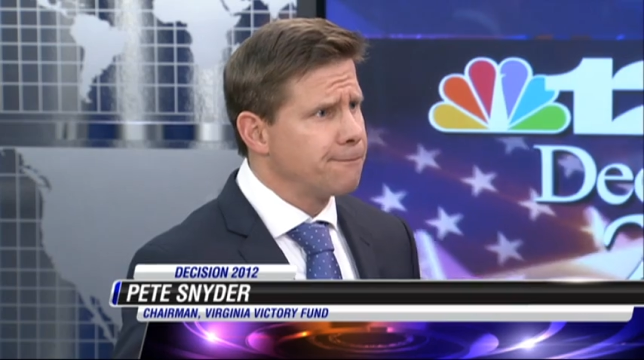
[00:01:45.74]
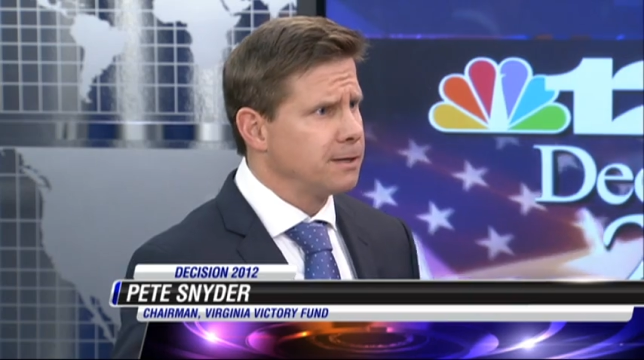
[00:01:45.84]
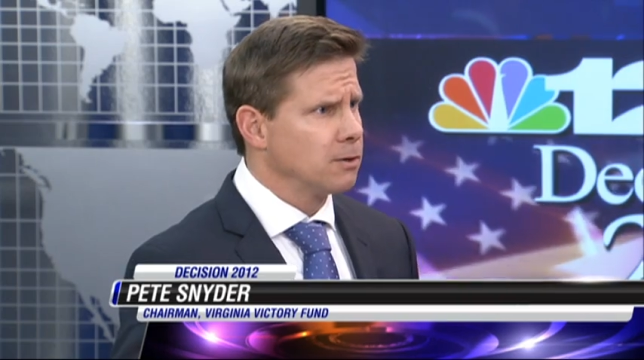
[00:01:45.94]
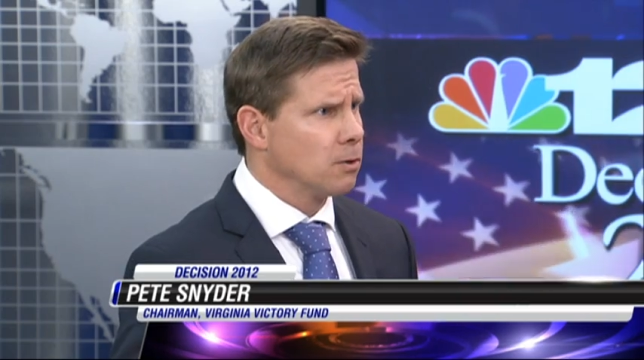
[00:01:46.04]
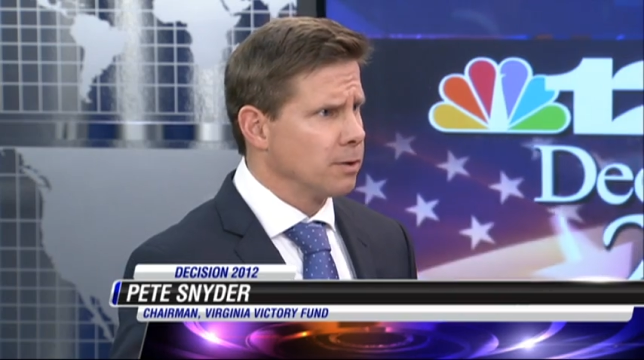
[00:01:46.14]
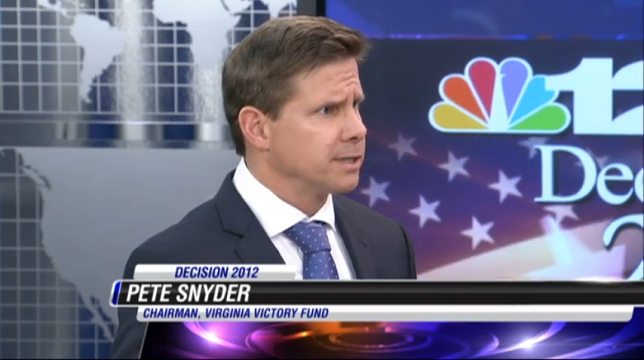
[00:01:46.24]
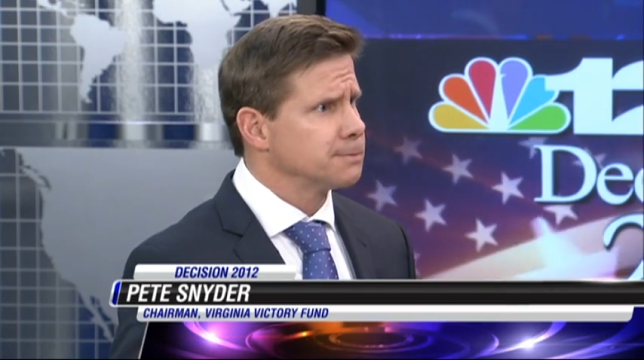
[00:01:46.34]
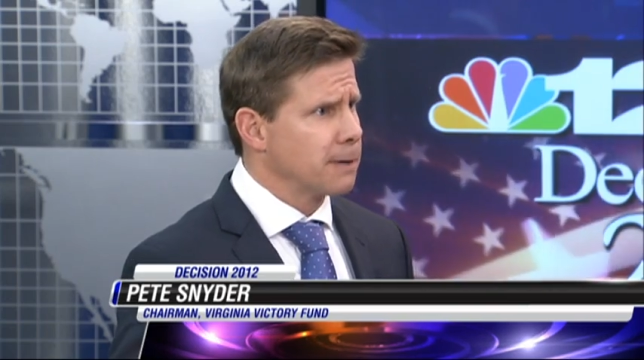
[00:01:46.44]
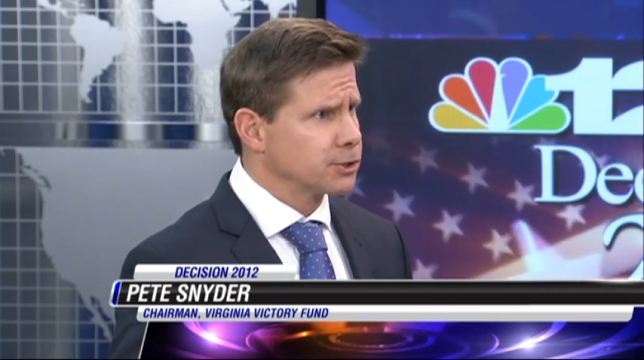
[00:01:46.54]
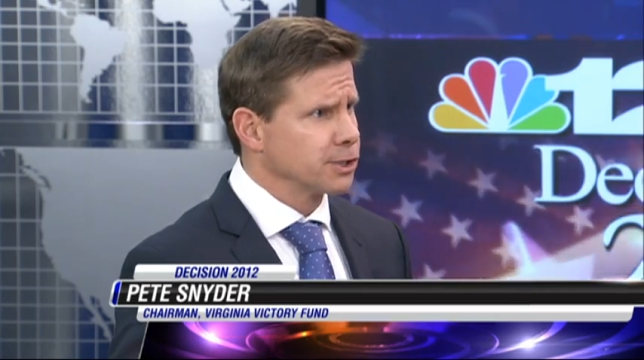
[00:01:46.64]
feel, and
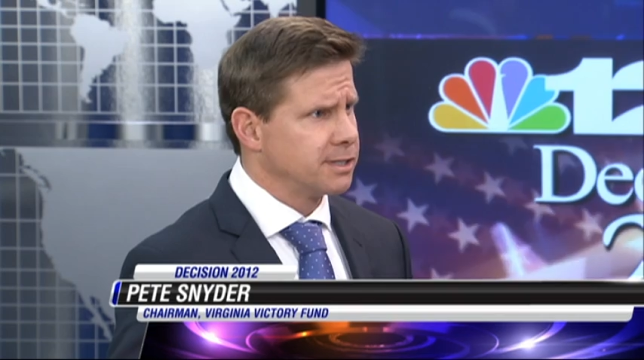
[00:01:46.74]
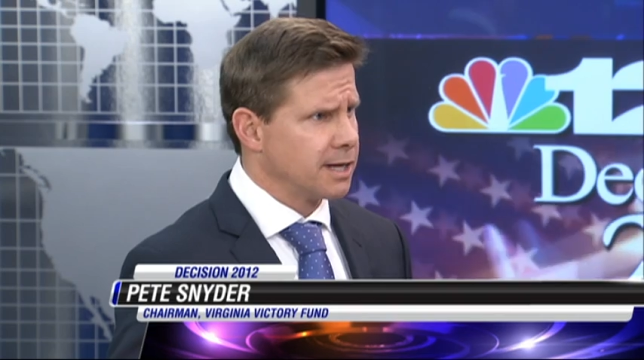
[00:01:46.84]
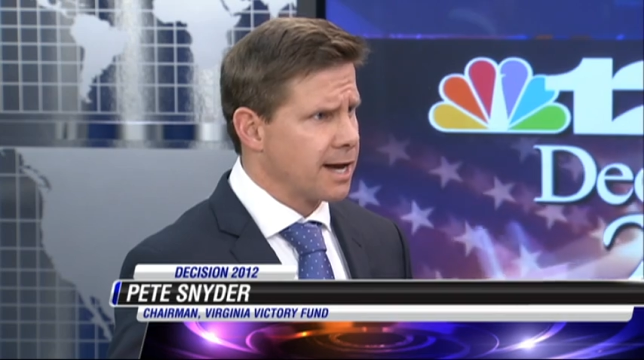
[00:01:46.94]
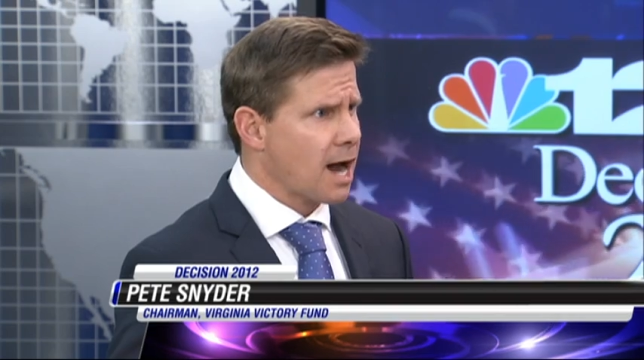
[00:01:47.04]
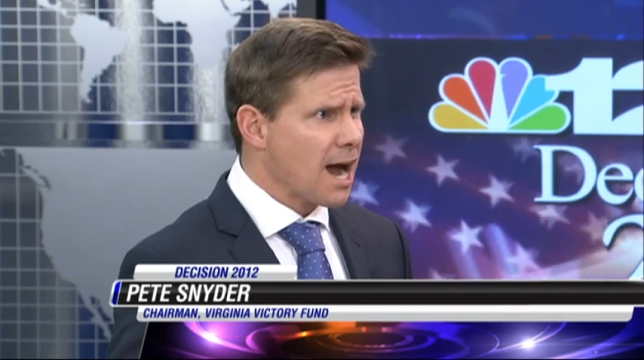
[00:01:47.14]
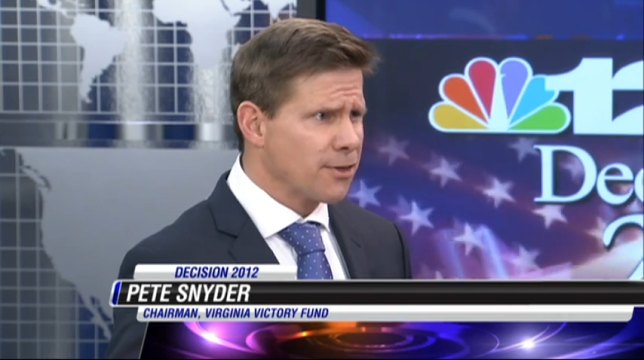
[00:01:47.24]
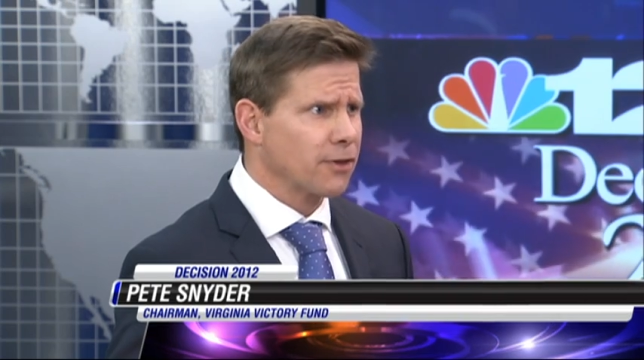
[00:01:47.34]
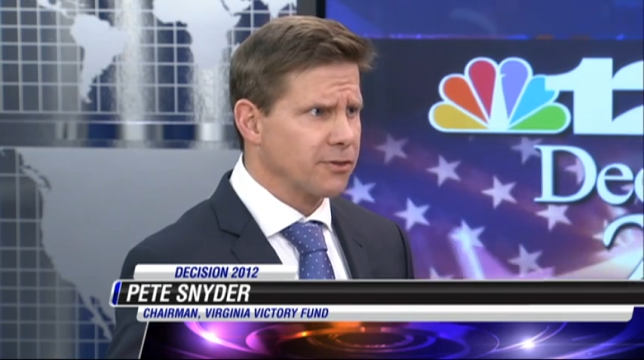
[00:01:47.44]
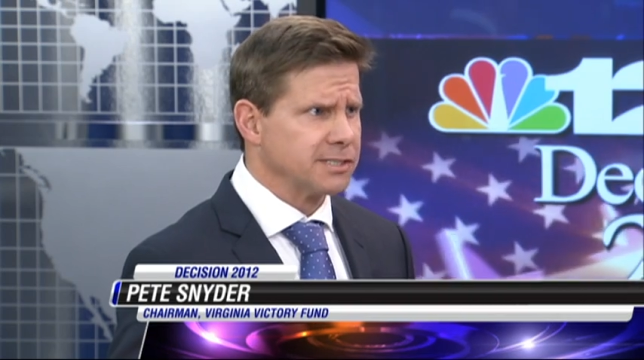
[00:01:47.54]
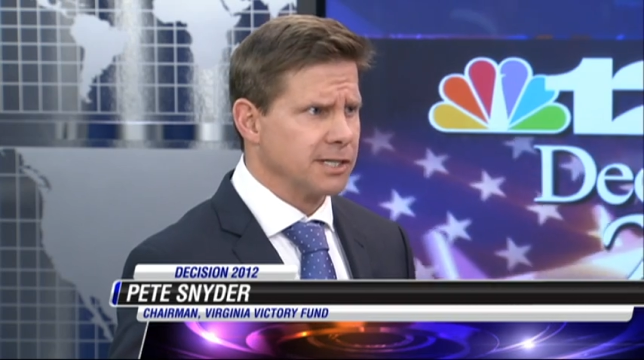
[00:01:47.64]
especially tonight, I
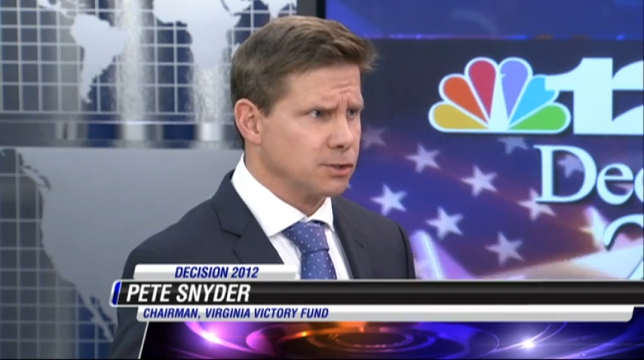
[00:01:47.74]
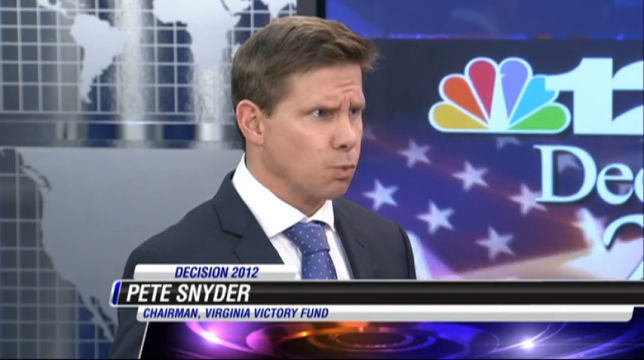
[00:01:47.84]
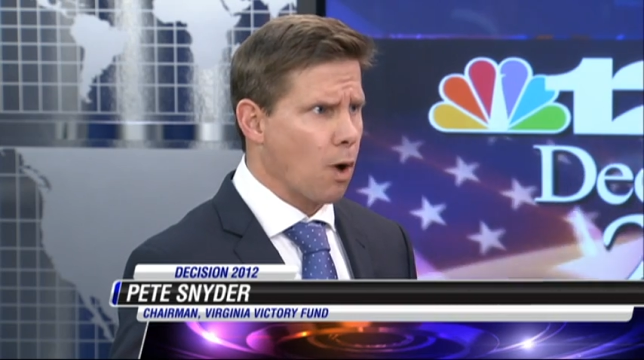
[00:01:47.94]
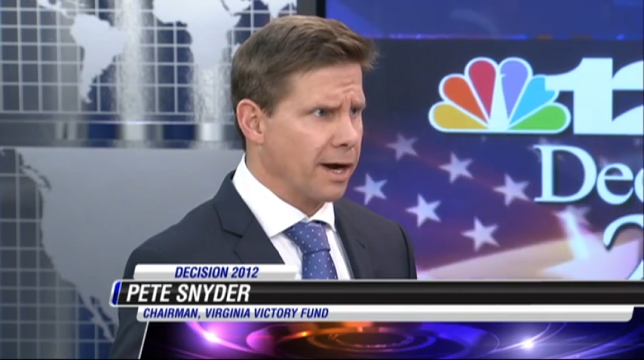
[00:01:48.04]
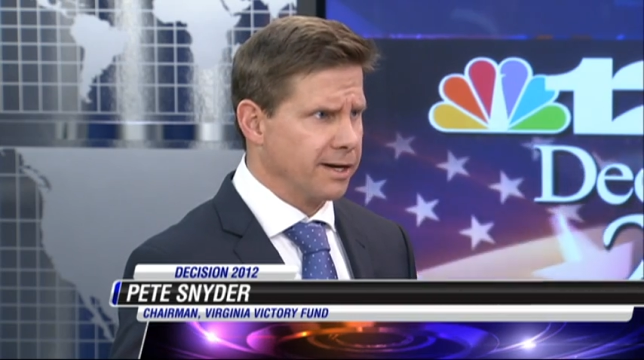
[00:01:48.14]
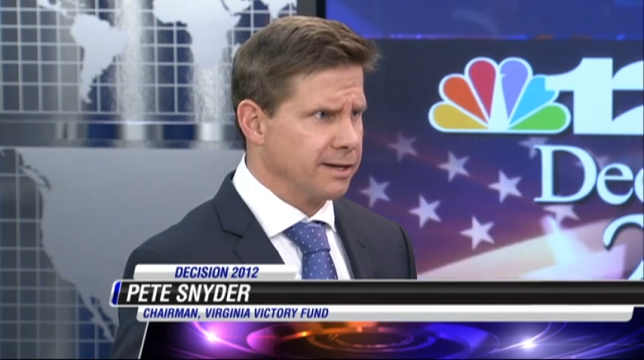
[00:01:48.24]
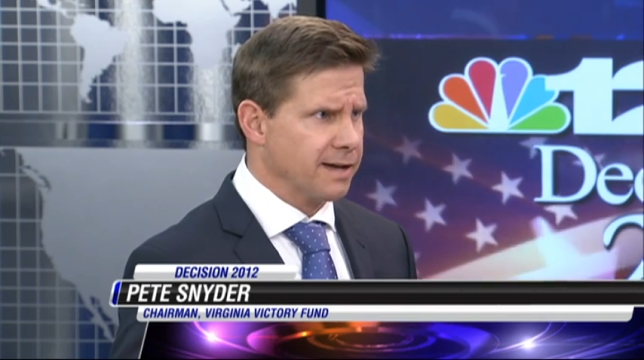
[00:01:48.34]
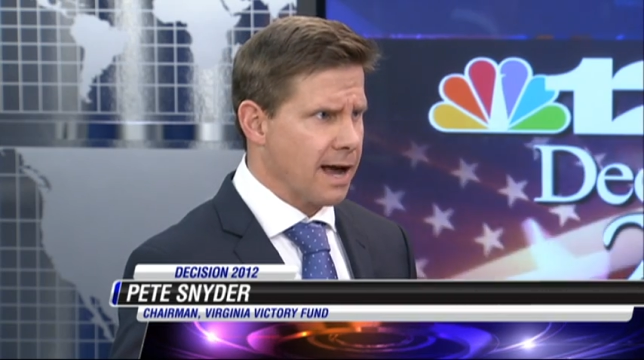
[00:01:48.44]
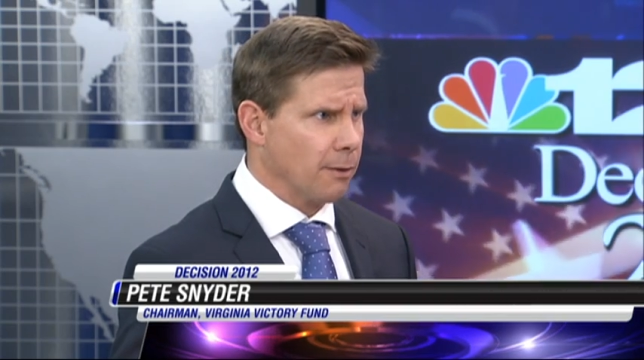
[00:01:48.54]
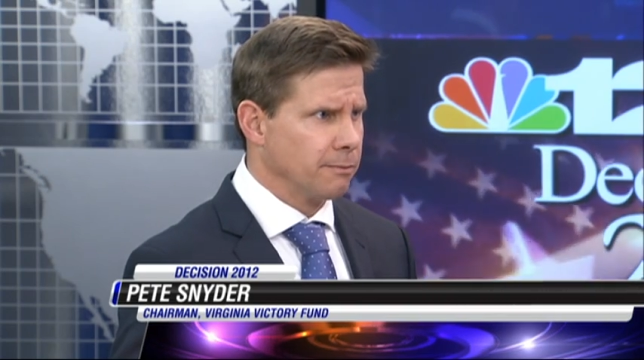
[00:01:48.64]
think this thing's winding
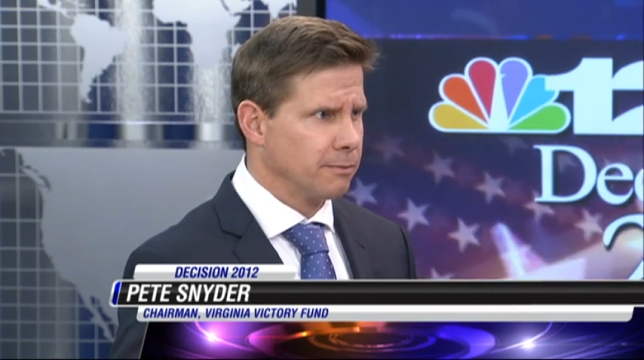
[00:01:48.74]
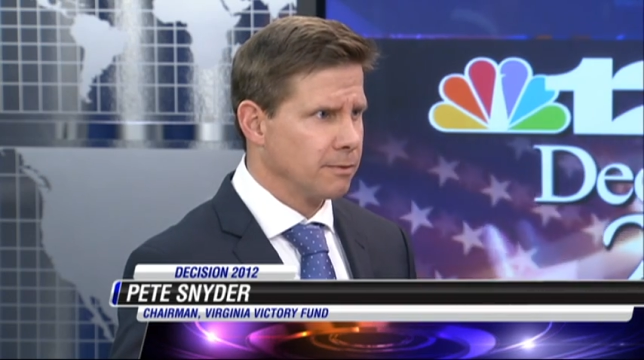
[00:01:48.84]
down.